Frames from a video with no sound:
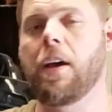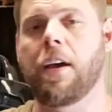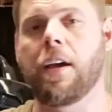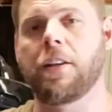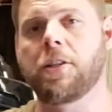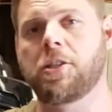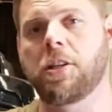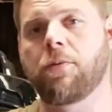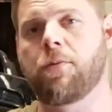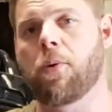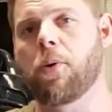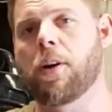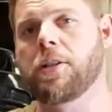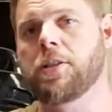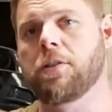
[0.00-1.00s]
in the Gen
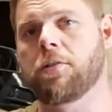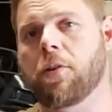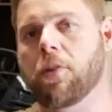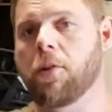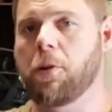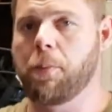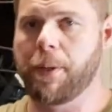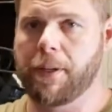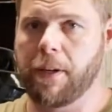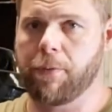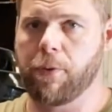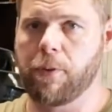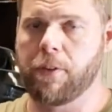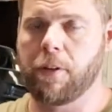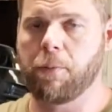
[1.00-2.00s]
4 engines are a little bit
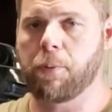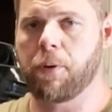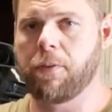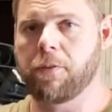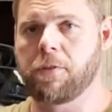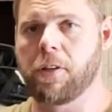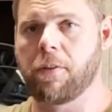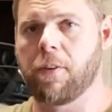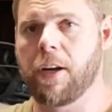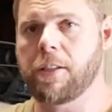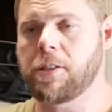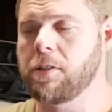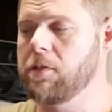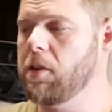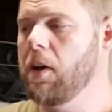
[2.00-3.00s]
different than the previous
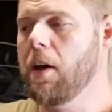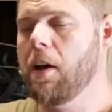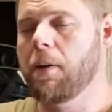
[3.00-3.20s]
generations,